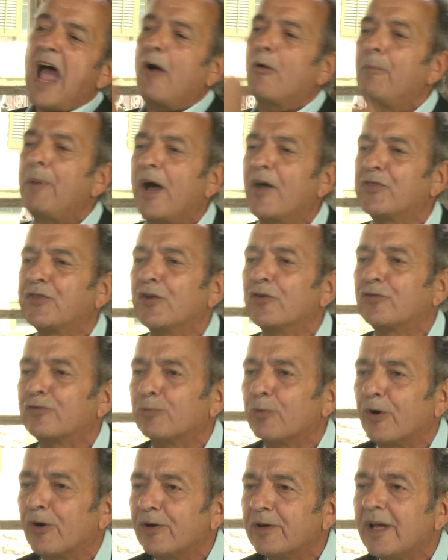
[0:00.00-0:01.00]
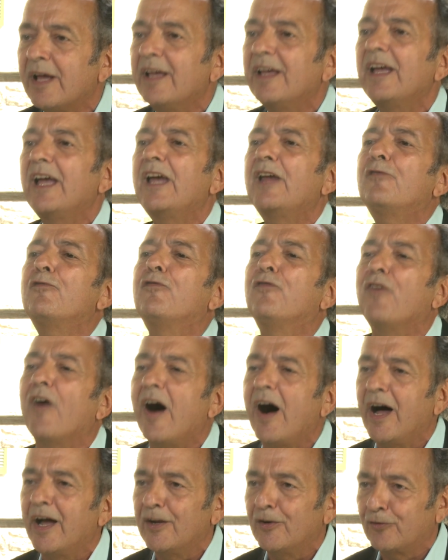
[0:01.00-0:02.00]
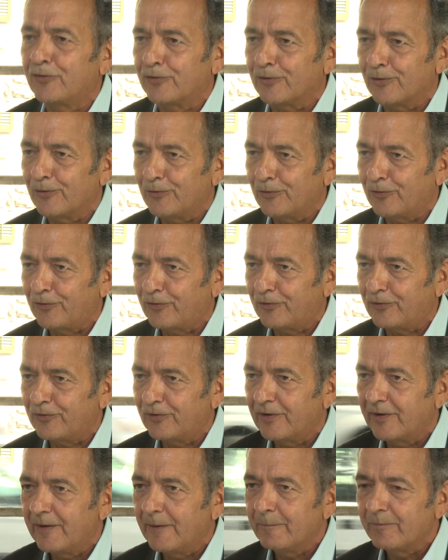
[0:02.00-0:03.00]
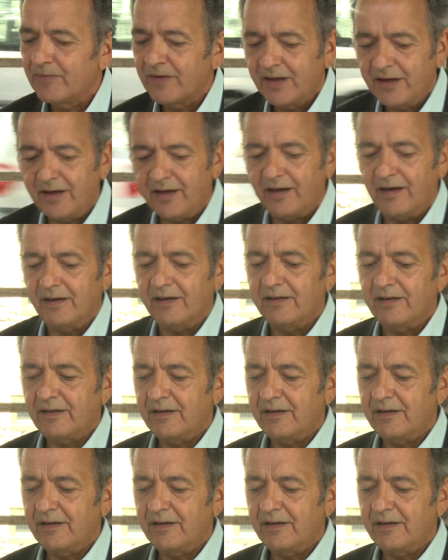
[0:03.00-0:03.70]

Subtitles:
How about this word? Advisors. Here.